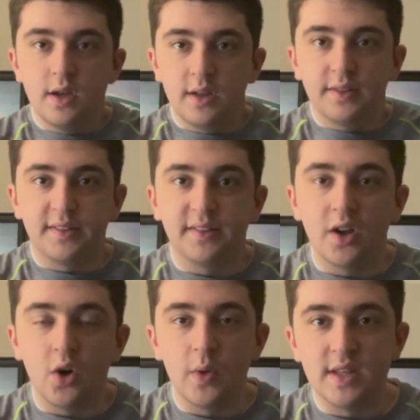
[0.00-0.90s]

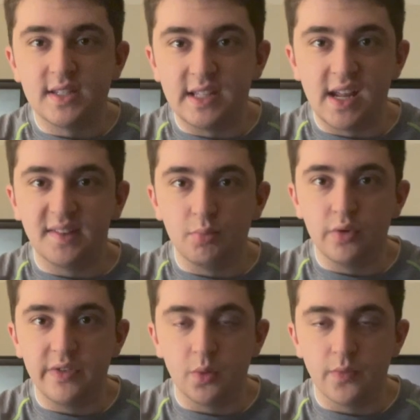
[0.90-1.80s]
So, in today's
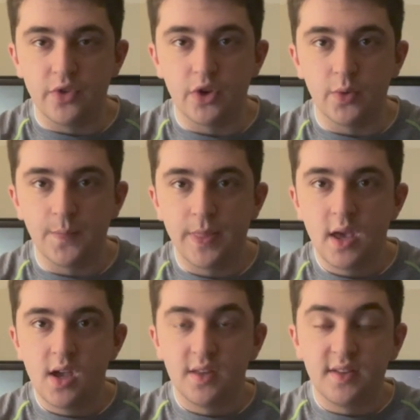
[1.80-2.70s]
movie review,
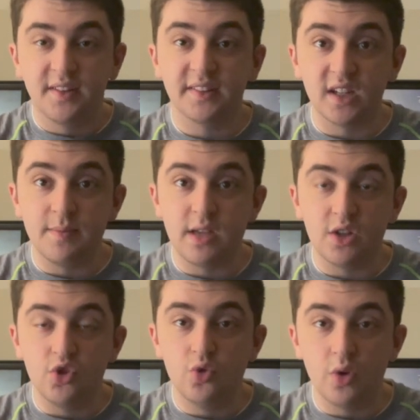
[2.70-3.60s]
this is going to be
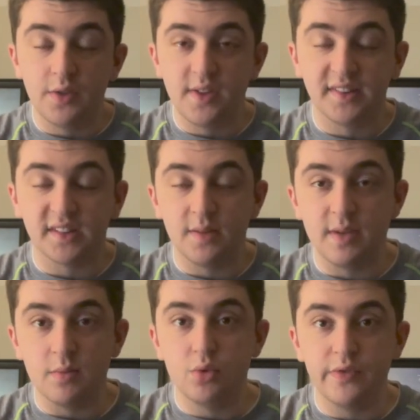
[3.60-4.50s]
a new this is going to
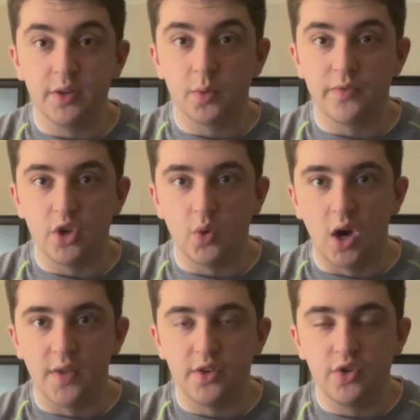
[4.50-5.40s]
be a movie review
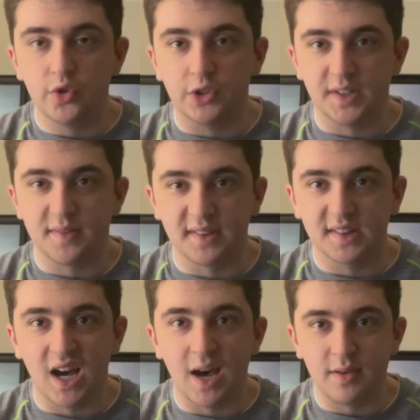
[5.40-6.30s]
on the new Christmas
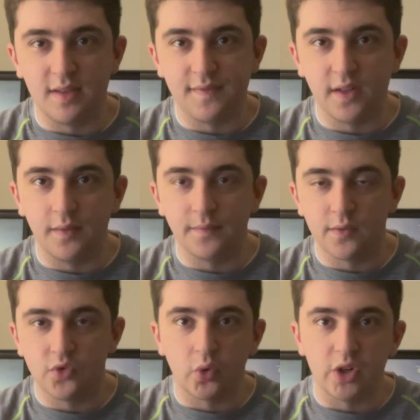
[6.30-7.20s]
comedy film
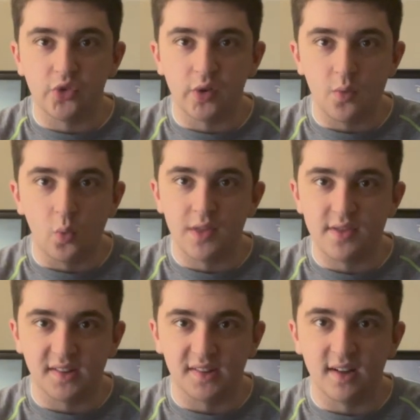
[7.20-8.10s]
from 2021
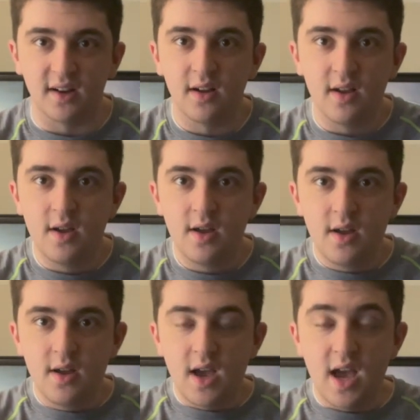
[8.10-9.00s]
this year.
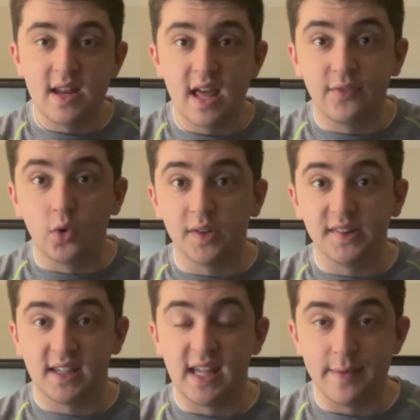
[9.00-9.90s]
And and of
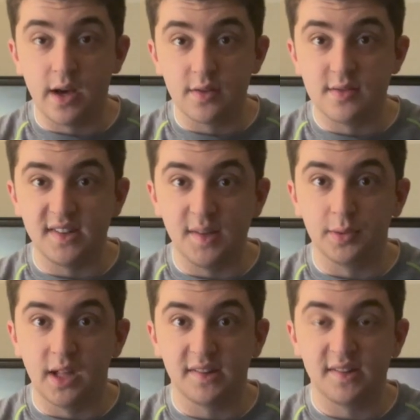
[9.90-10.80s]
course, it came out on Disney
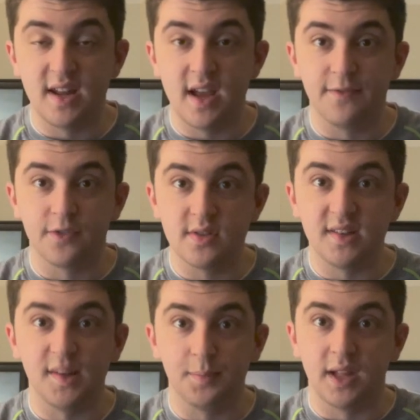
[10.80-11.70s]
Plus today for
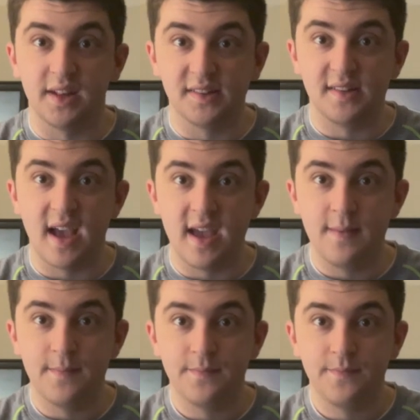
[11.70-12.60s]
Disney Plus Day.